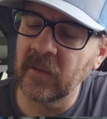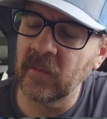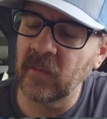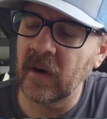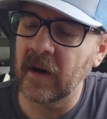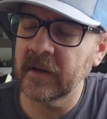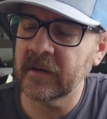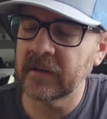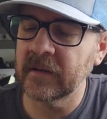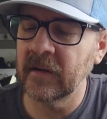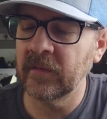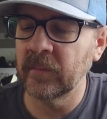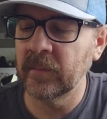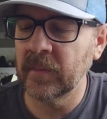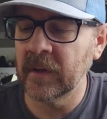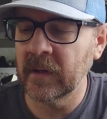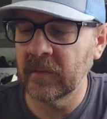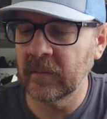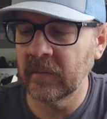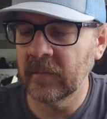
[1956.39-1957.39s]
walk, never
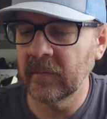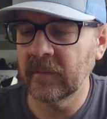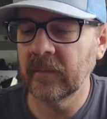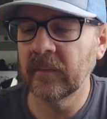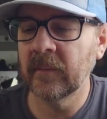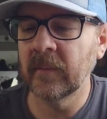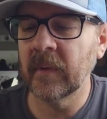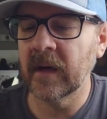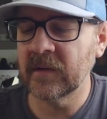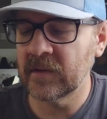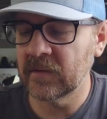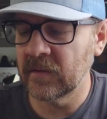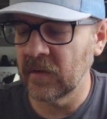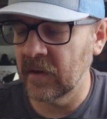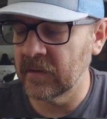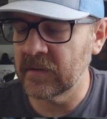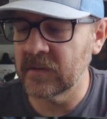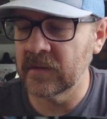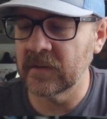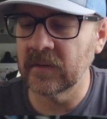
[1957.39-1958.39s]
been my
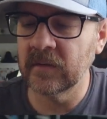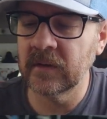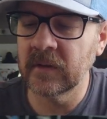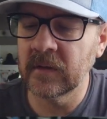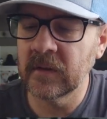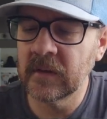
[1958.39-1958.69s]
strong suit.